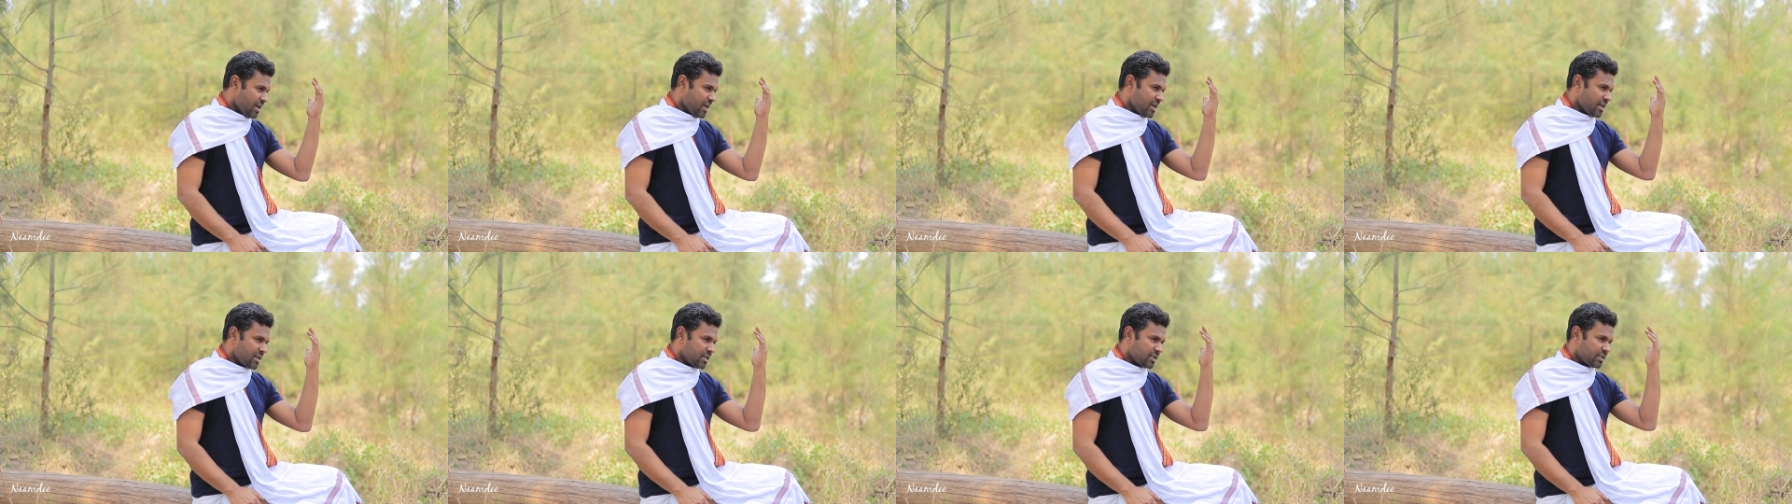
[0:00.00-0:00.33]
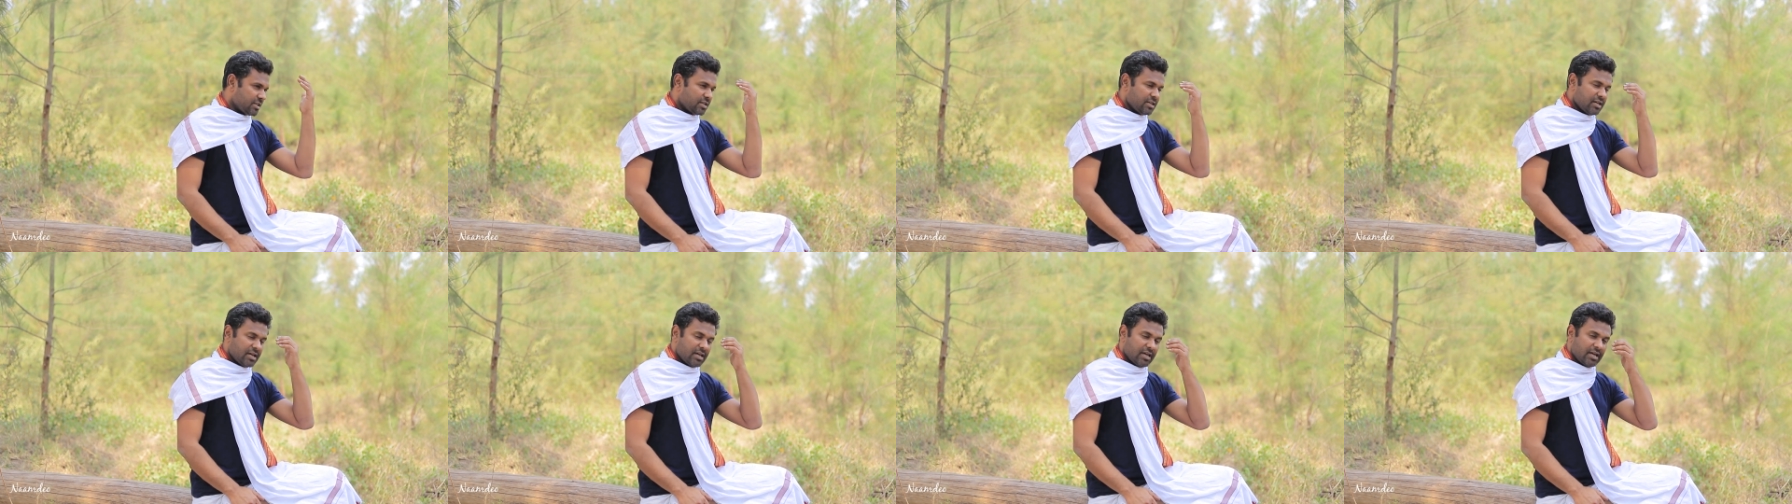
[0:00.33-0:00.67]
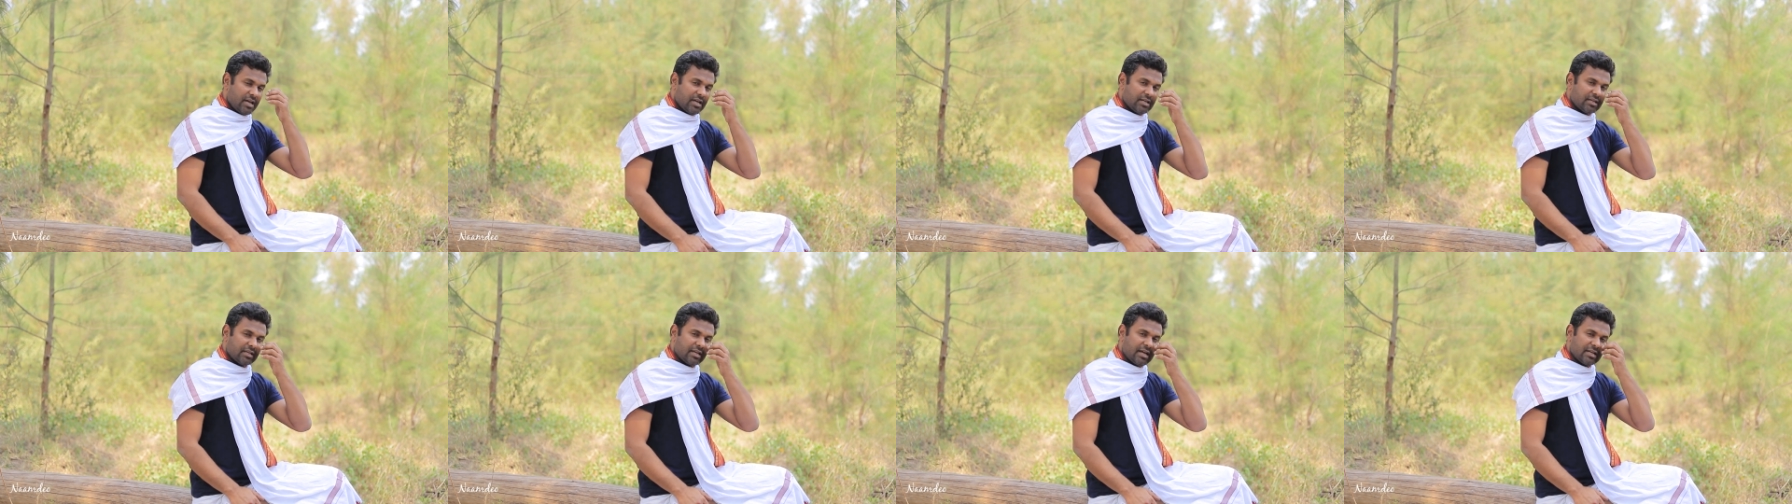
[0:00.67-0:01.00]
it
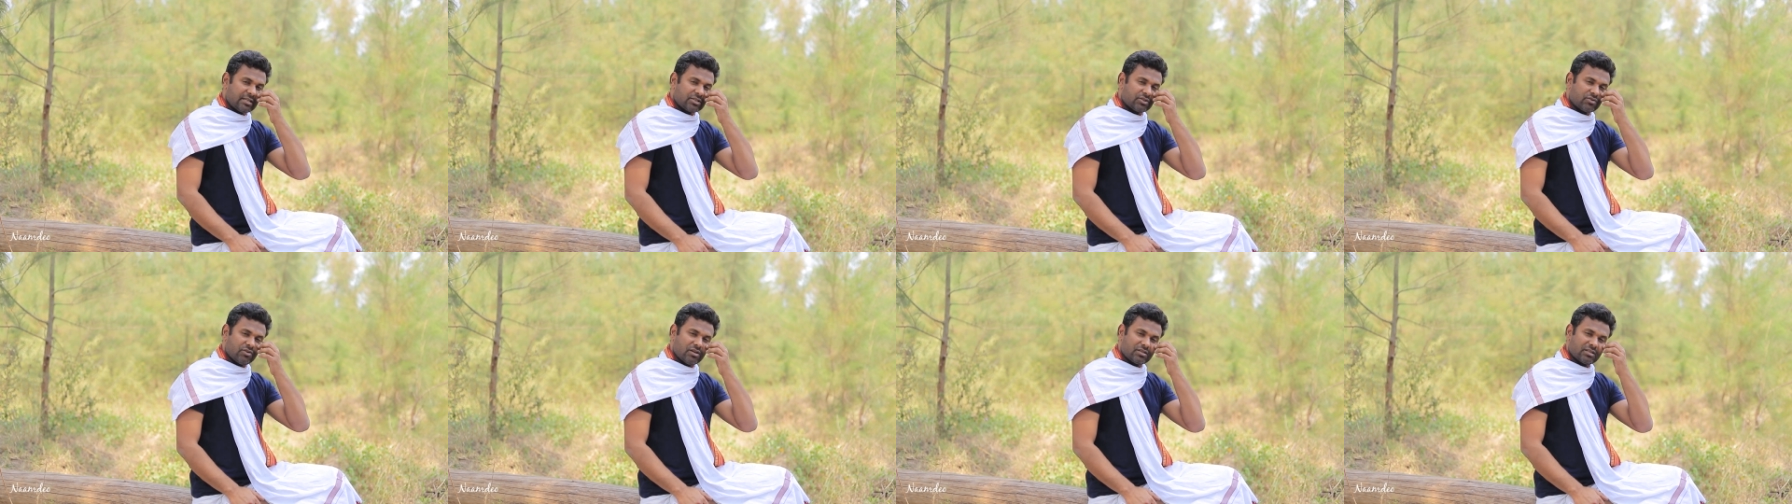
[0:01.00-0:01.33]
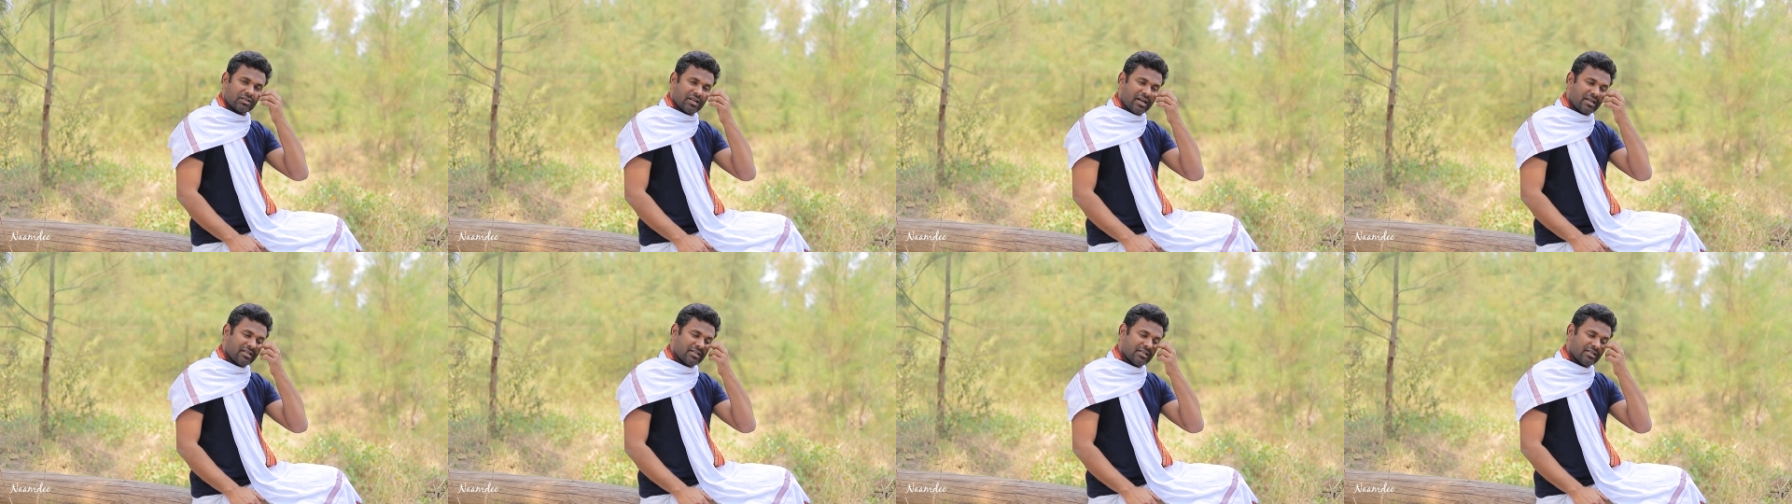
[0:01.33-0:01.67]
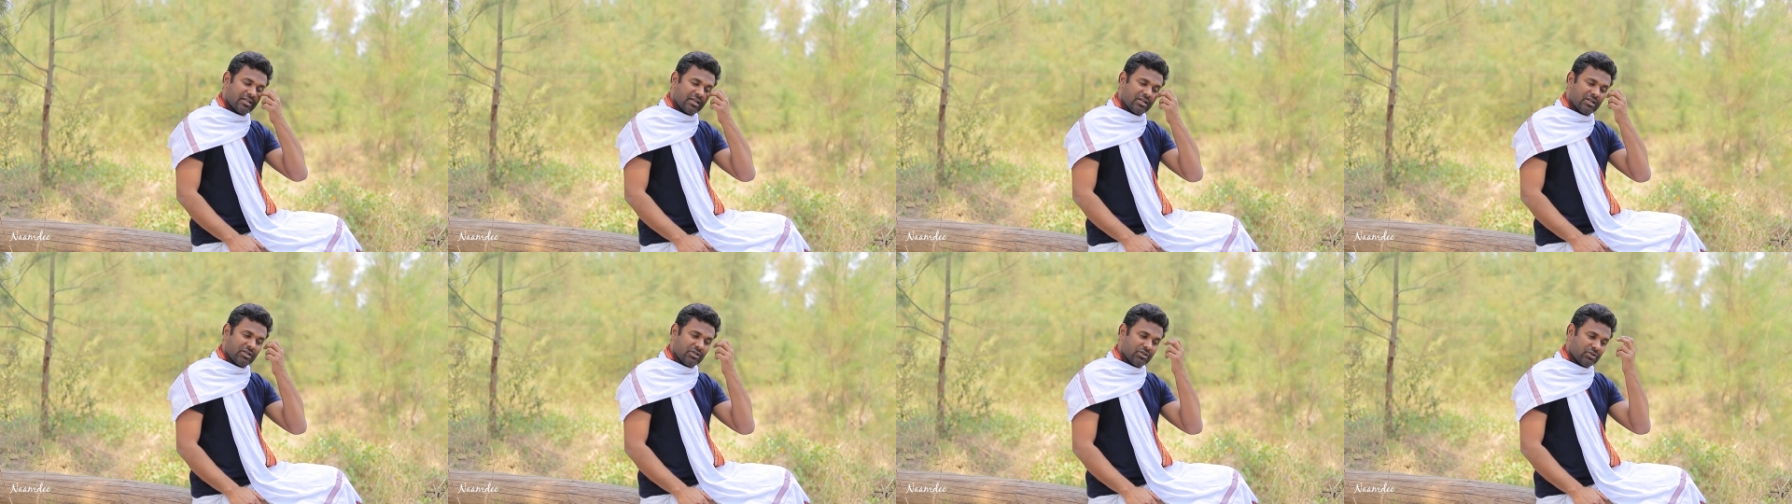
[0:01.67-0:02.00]
it gets
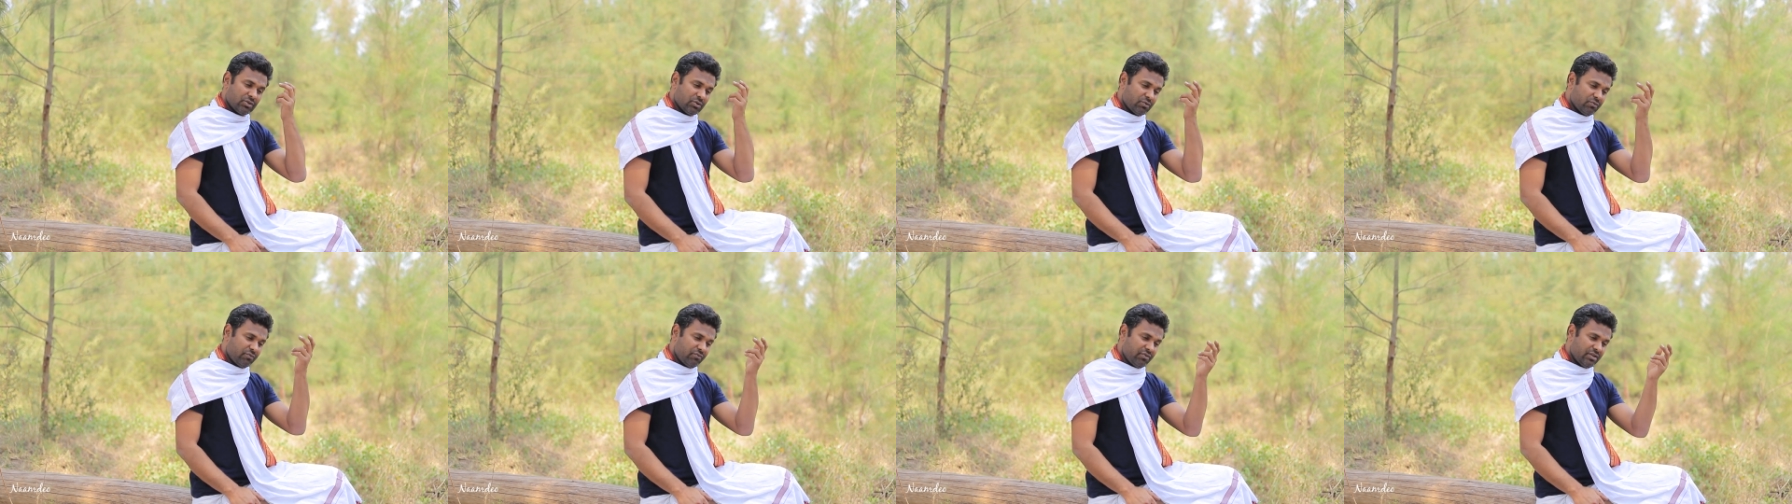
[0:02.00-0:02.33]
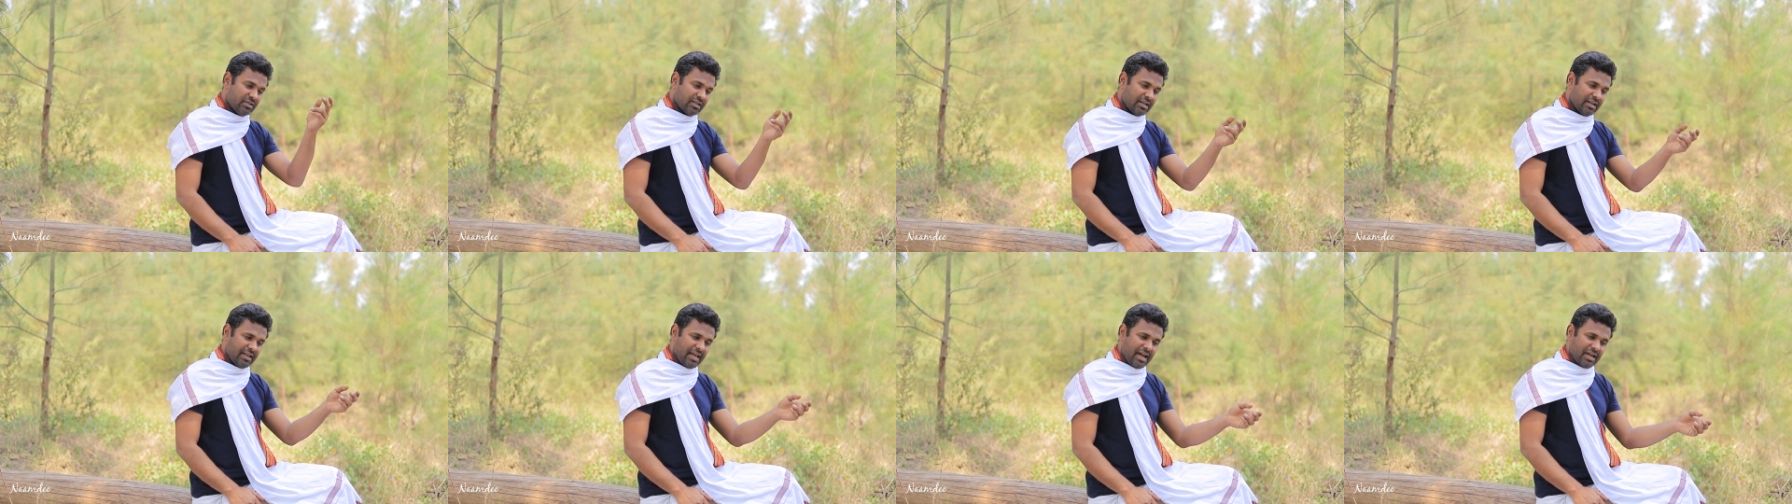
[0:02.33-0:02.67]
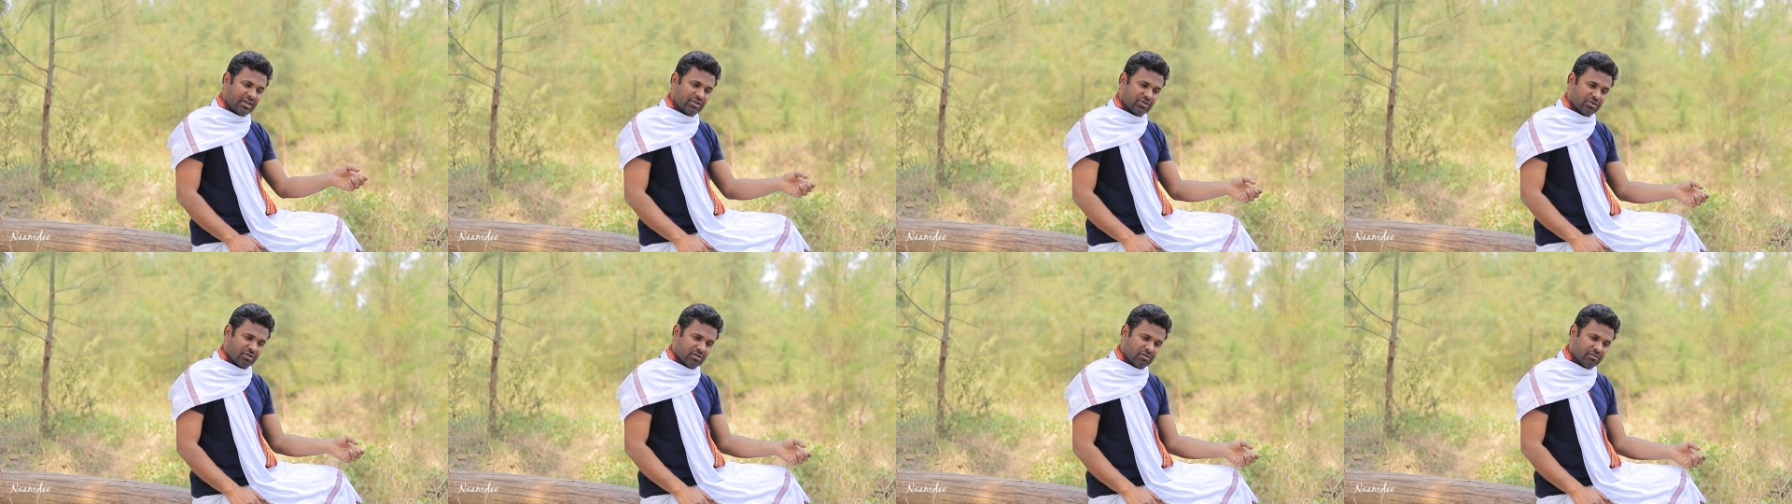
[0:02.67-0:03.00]
translated into physical
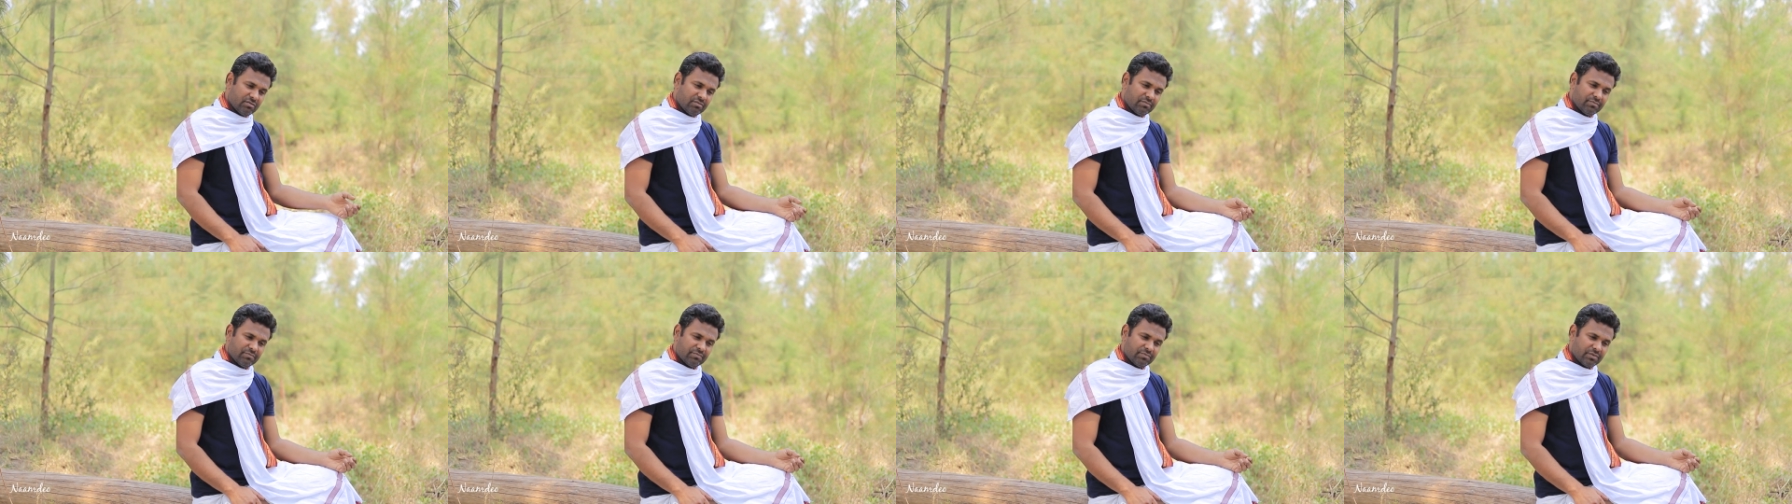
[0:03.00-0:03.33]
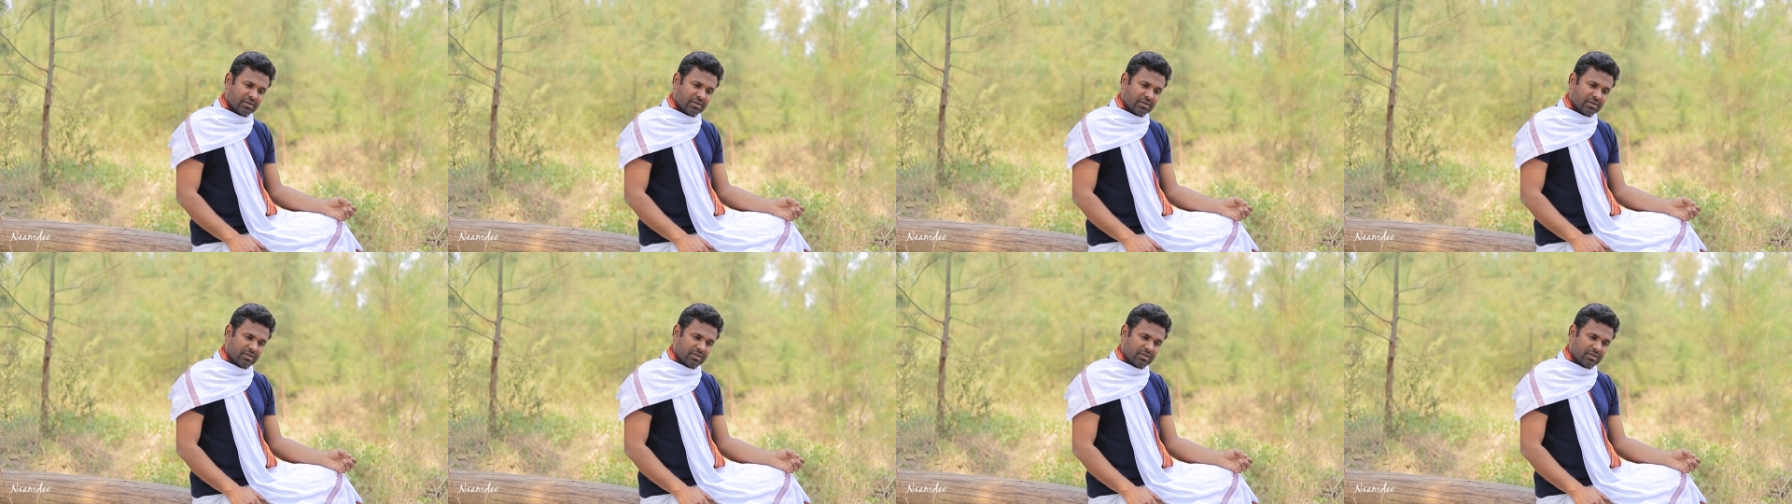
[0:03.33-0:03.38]
action,